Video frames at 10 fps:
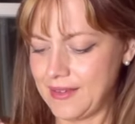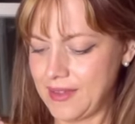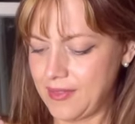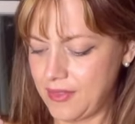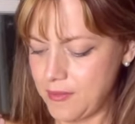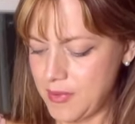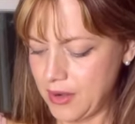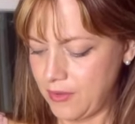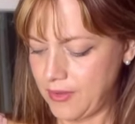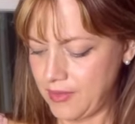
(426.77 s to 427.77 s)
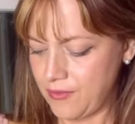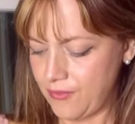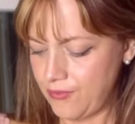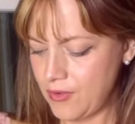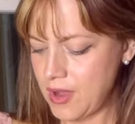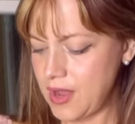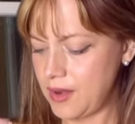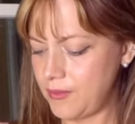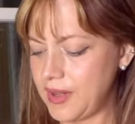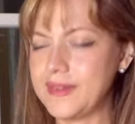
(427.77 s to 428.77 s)
Get the metal in the
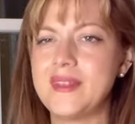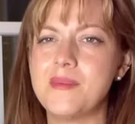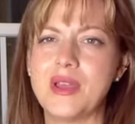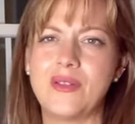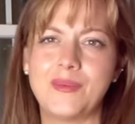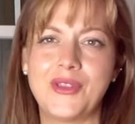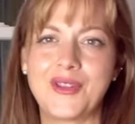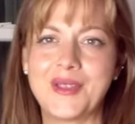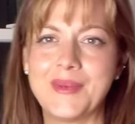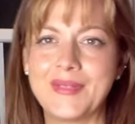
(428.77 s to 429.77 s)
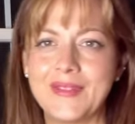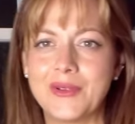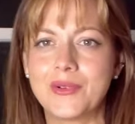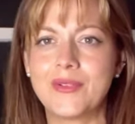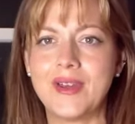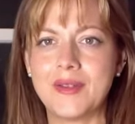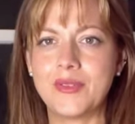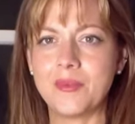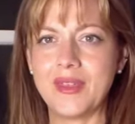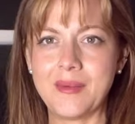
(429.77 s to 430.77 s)
front. When I say metal, I'm talking about the little clasp.
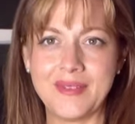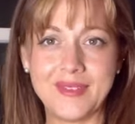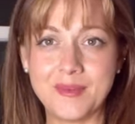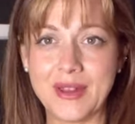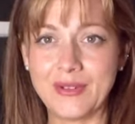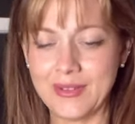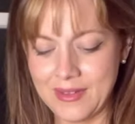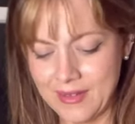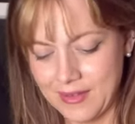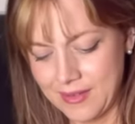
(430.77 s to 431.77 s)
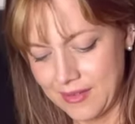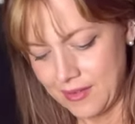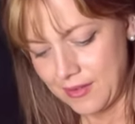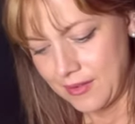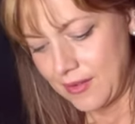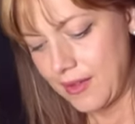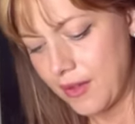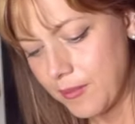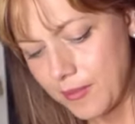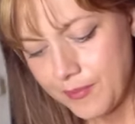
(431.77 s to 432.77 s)
Sometimes it's metal,
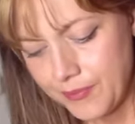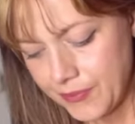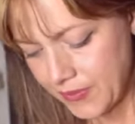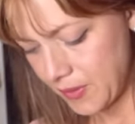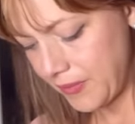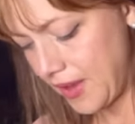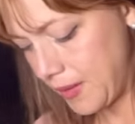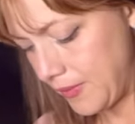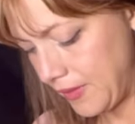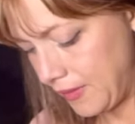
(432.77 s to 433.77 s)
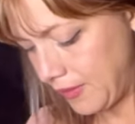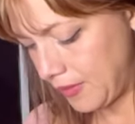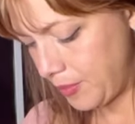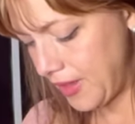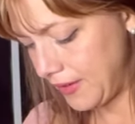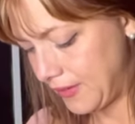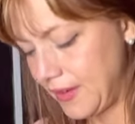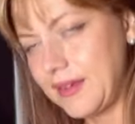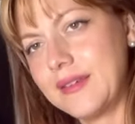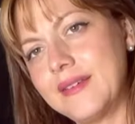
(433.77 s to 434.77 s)
um, sometimes it's plastic.
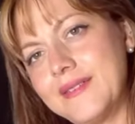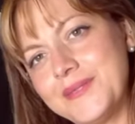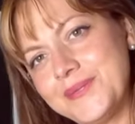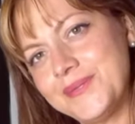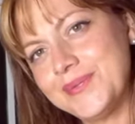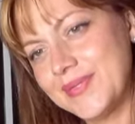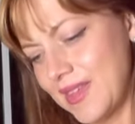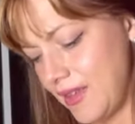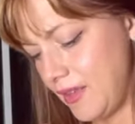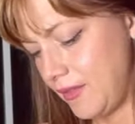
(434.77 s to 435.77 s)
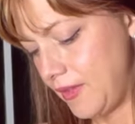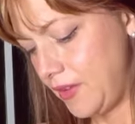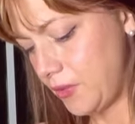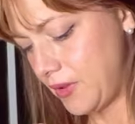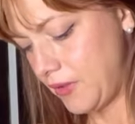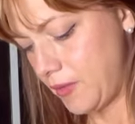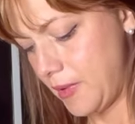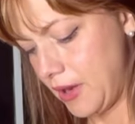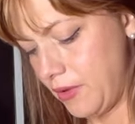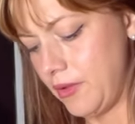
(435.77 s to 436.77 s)
These ones are metal.